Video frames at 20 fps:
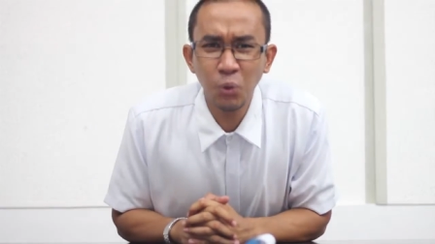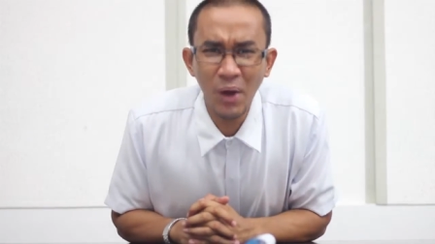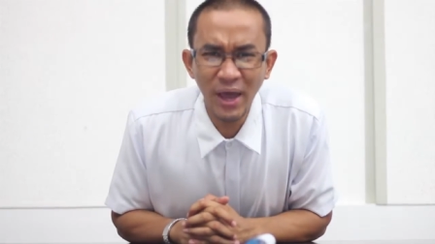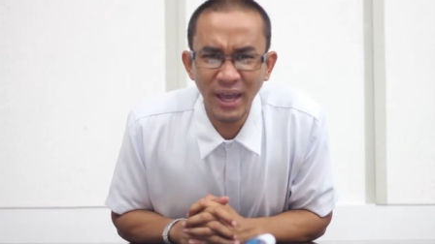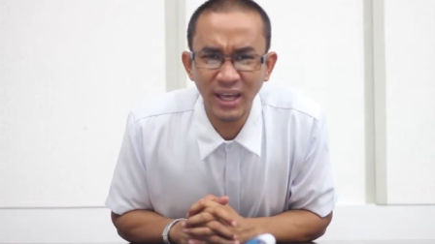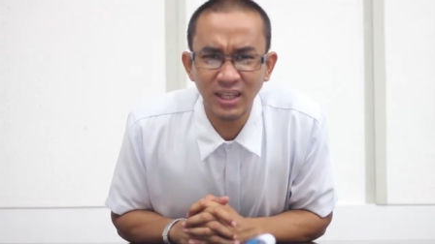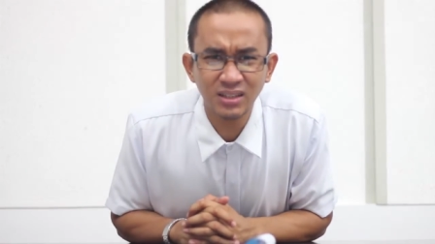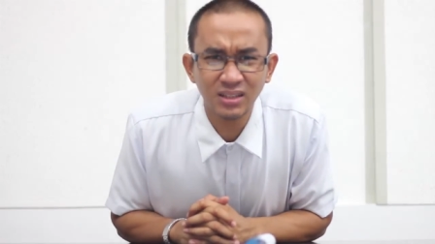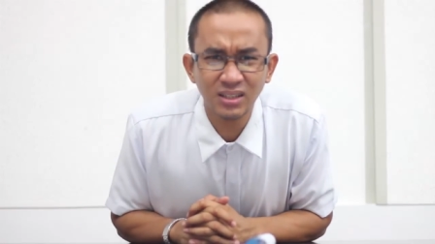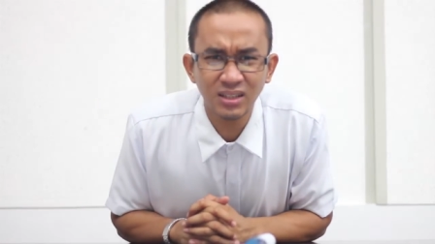
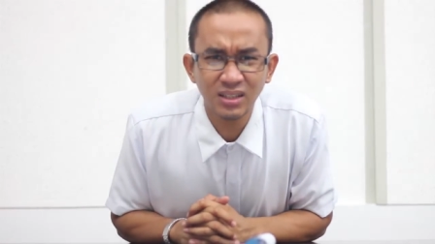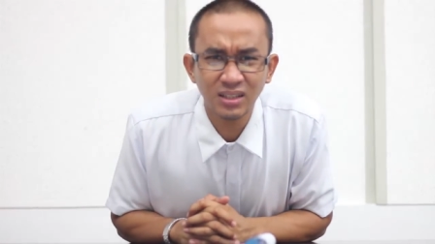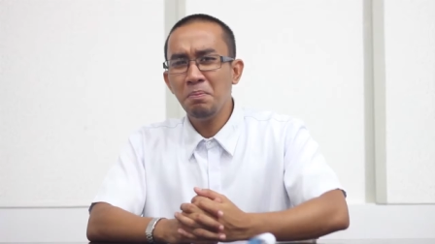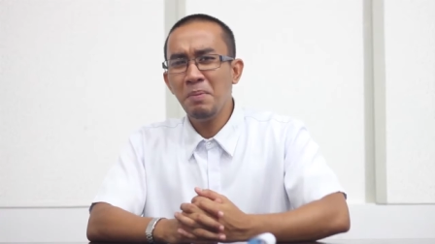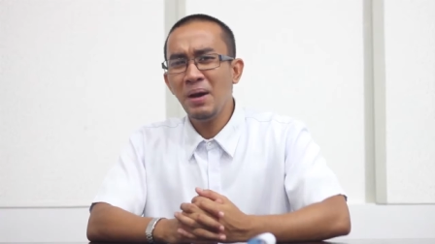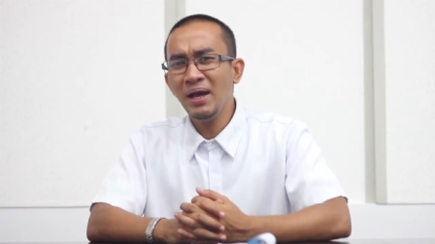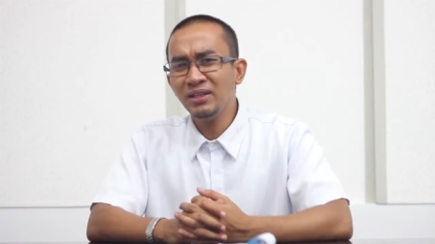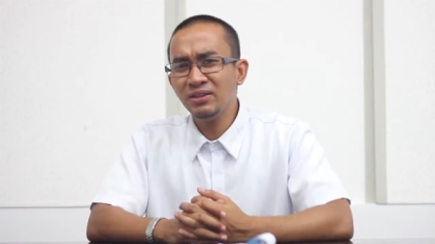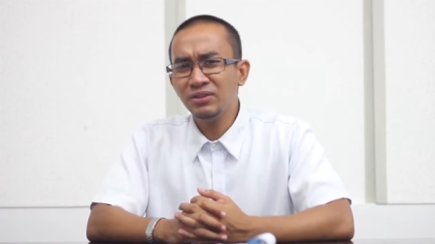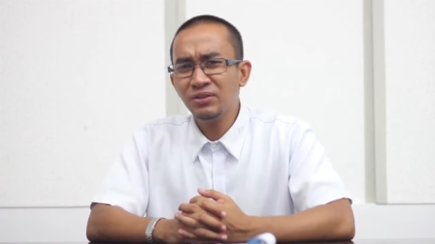wait, you
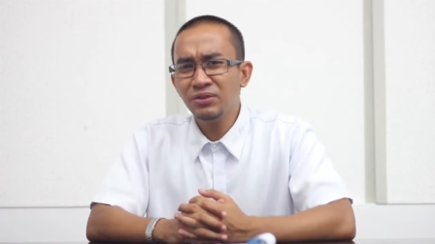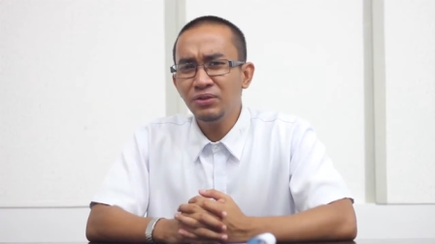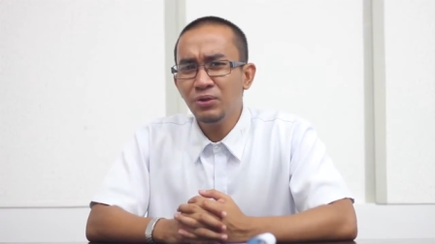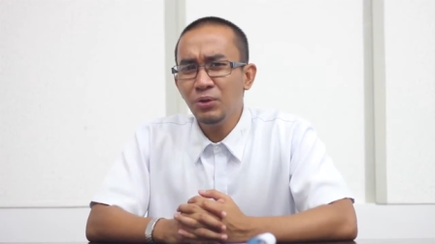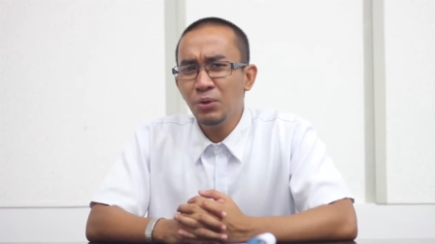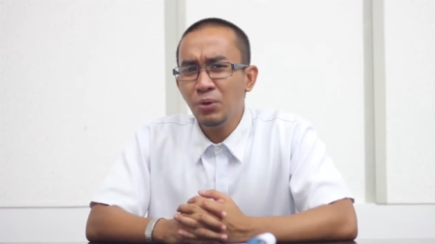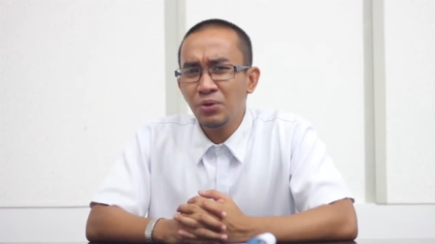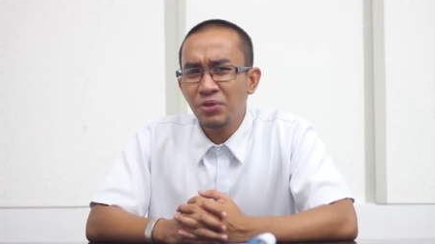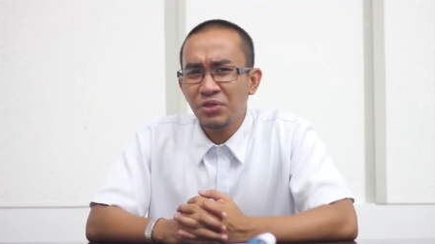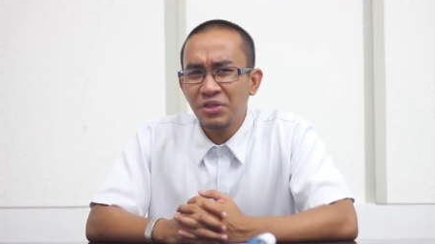might
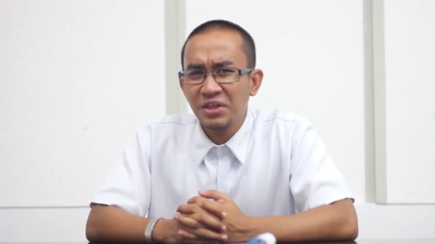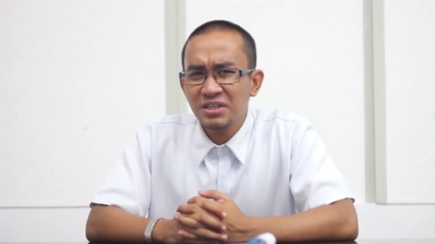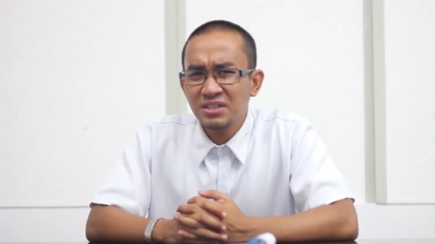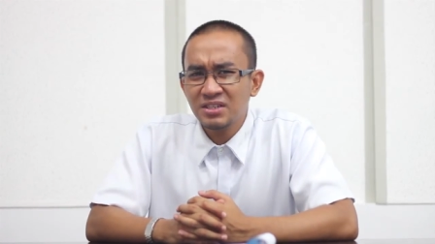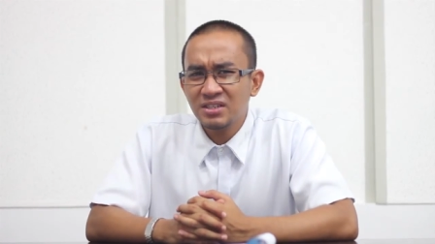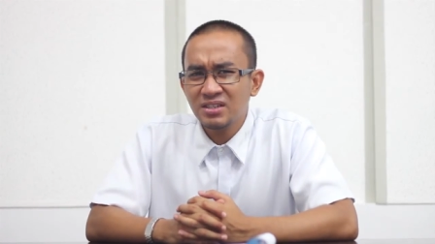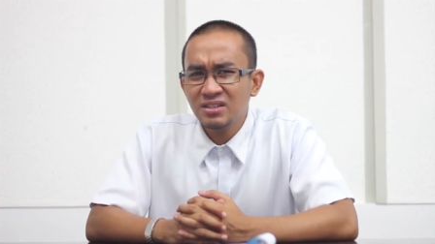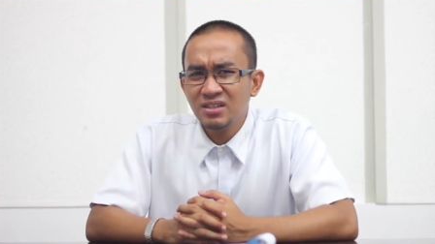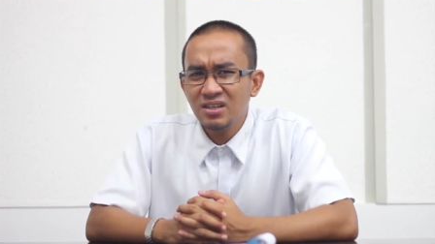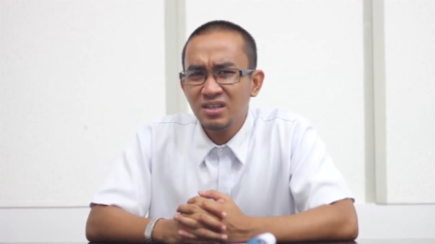
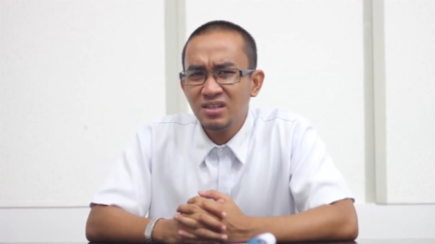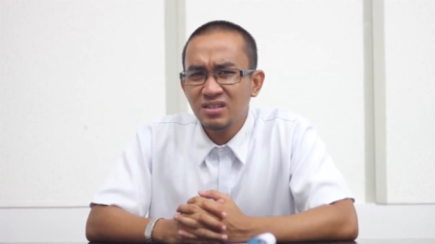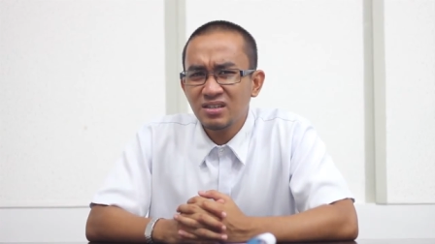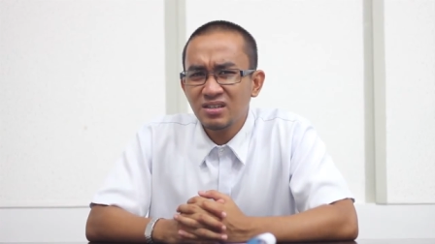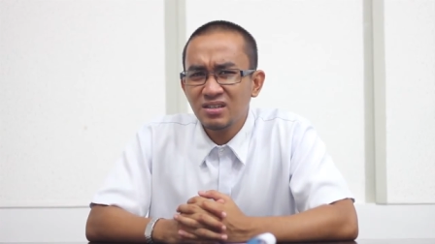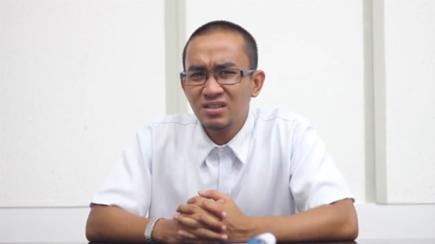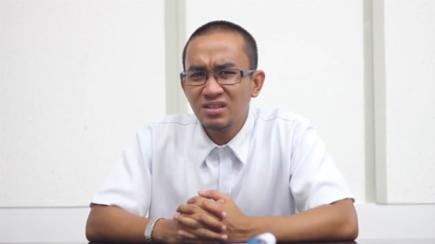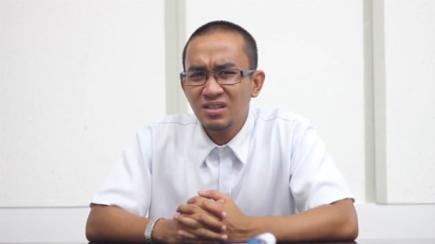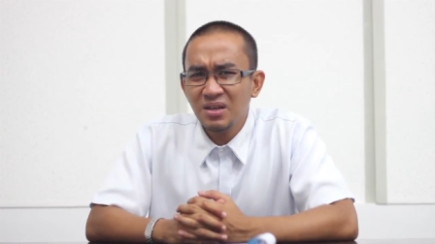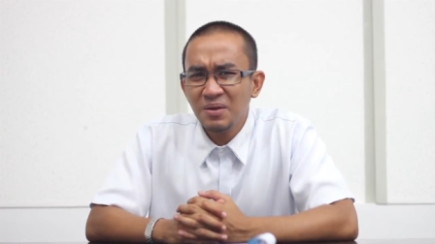notice there's
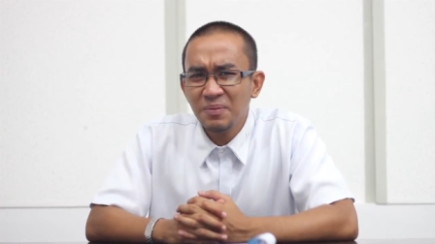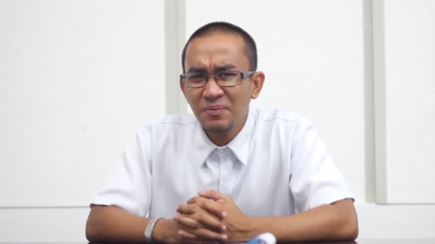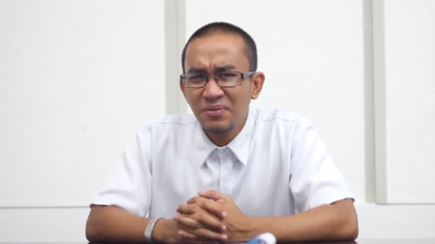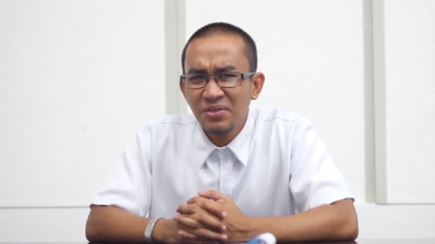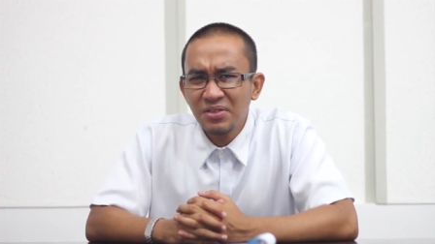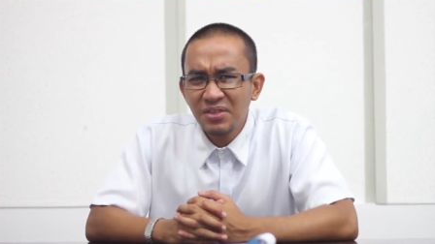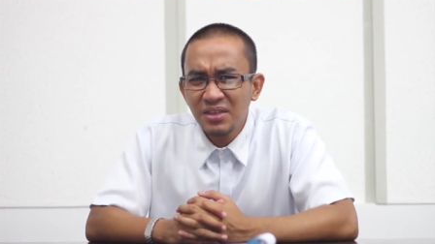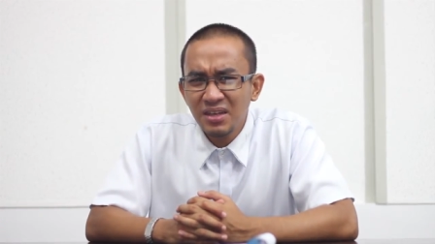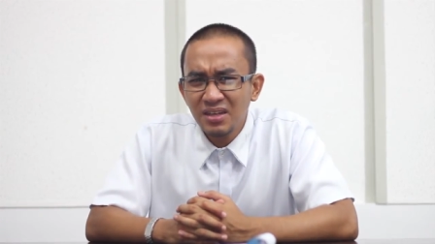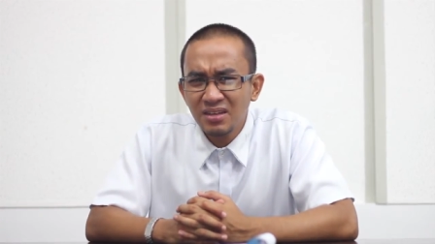
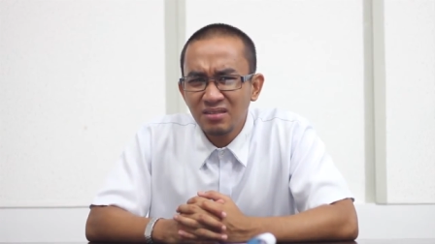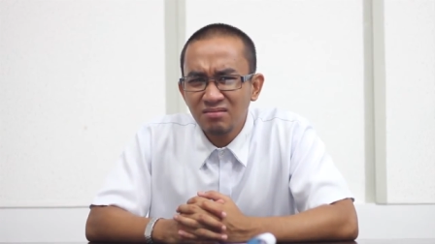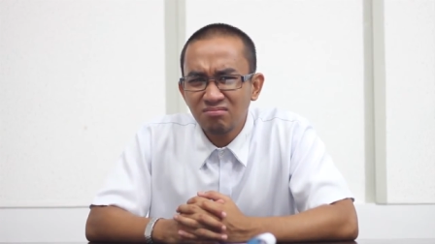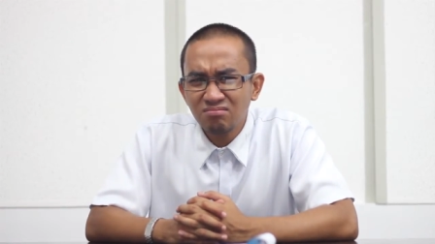something